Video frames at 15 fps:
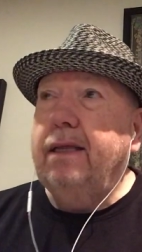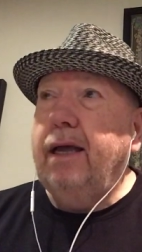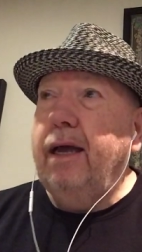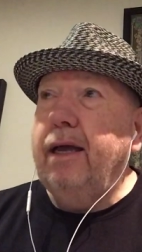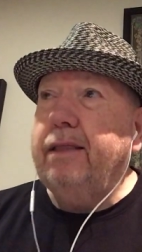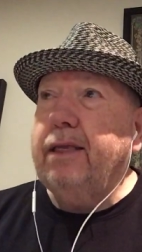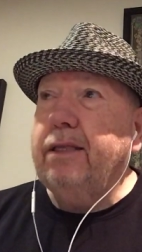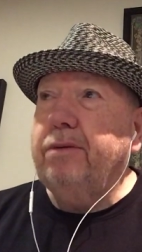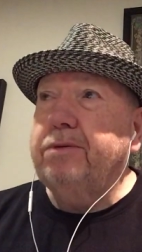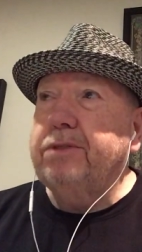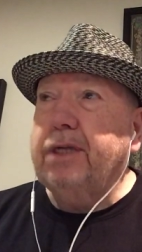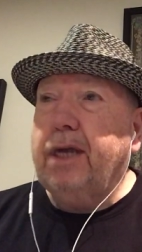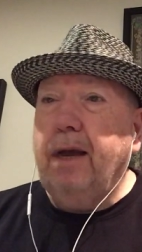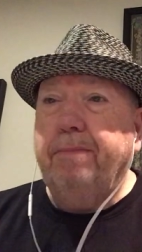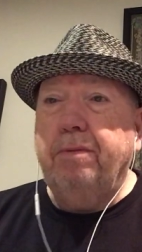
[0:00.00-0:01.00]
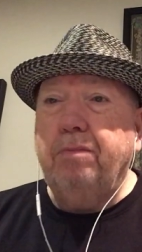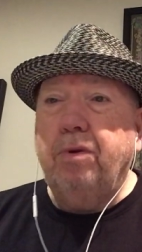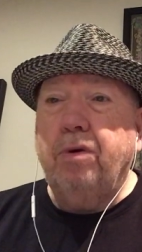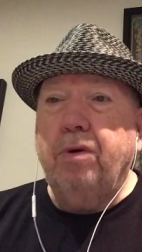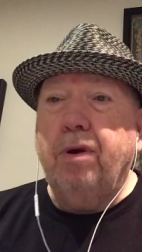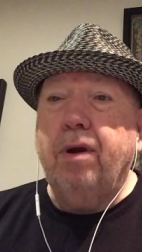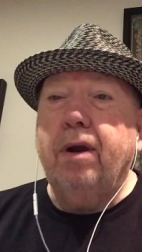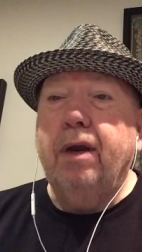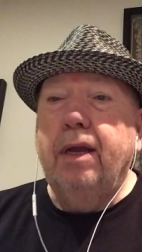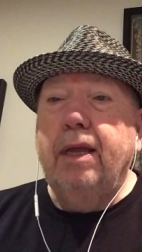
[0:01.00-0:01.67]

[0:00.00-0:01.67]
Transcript: Uh, I think there was a couple more,